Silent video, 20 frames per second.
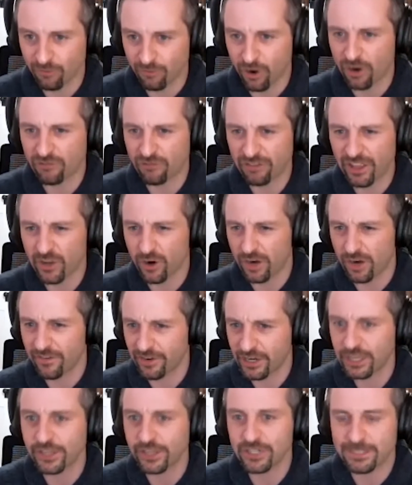really
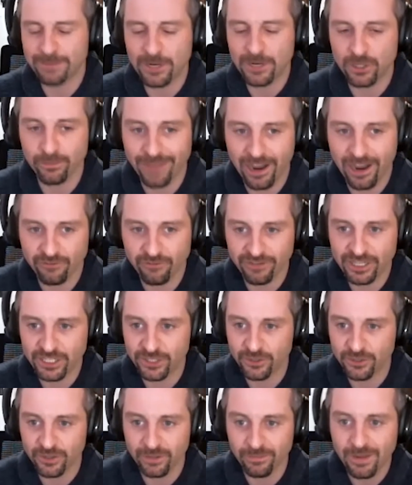very clear spatial boundaries
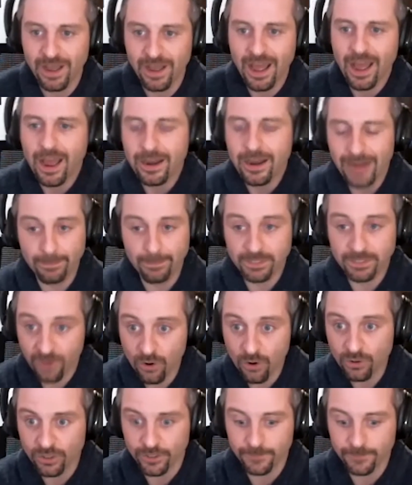to them types of
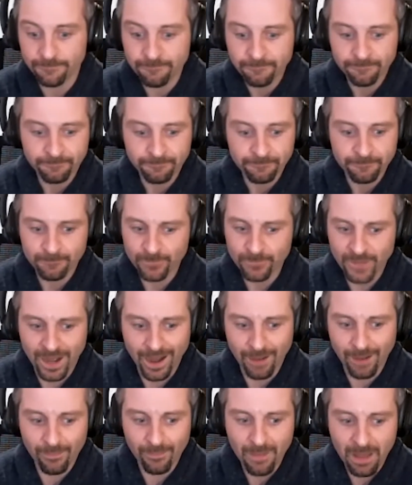ochre.
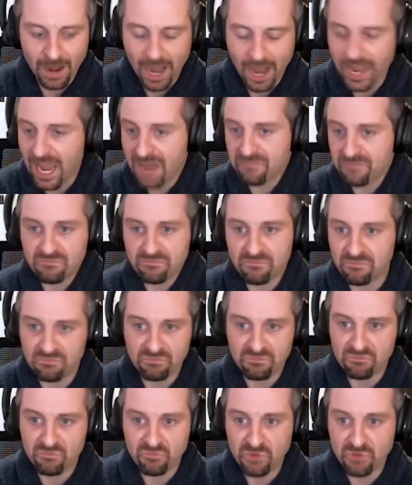And I had
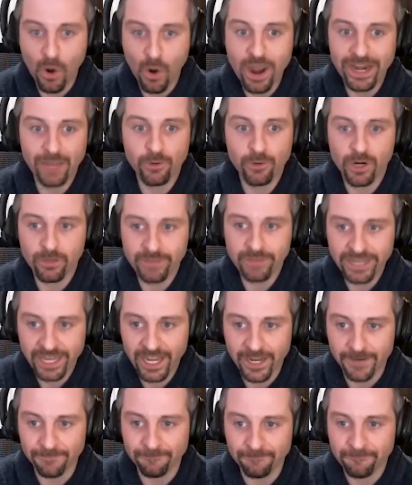no idea where to
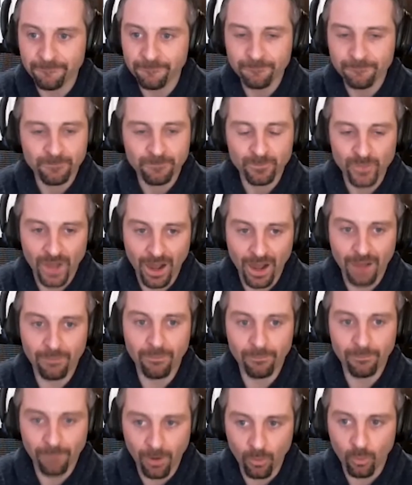begin.
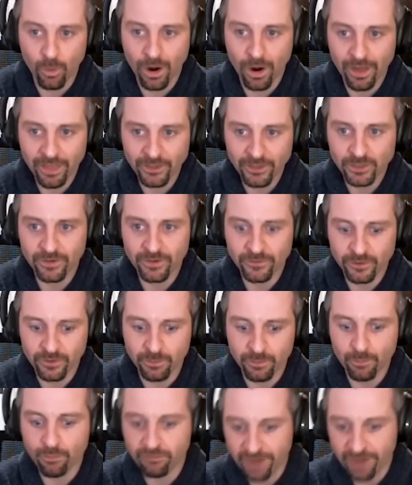But one of the sort
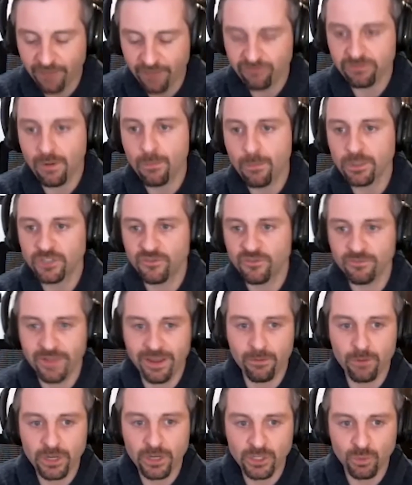of breakthrough moments for me
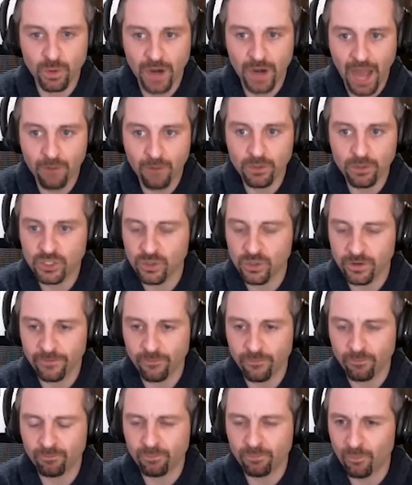was when I was sort
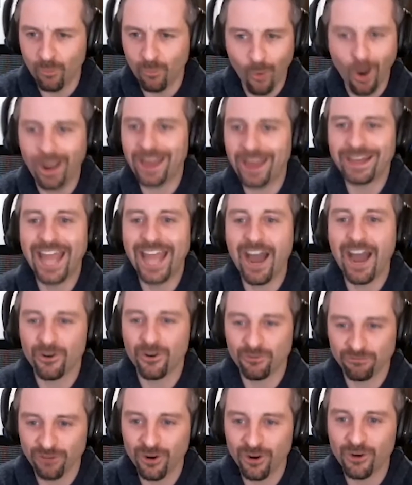of walking down
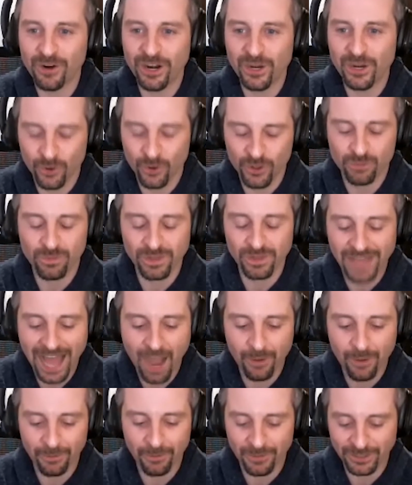a road in northern
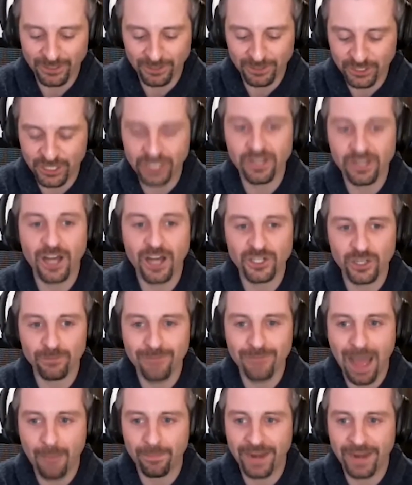Malawi with this geological
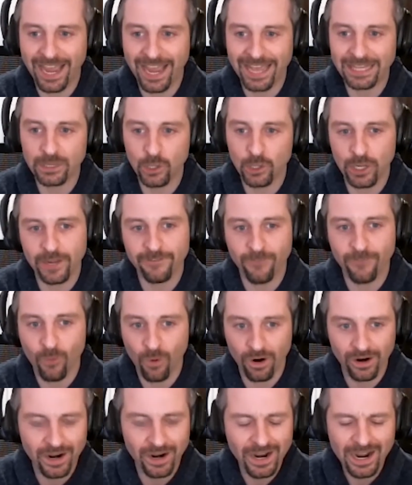map in hand, looking for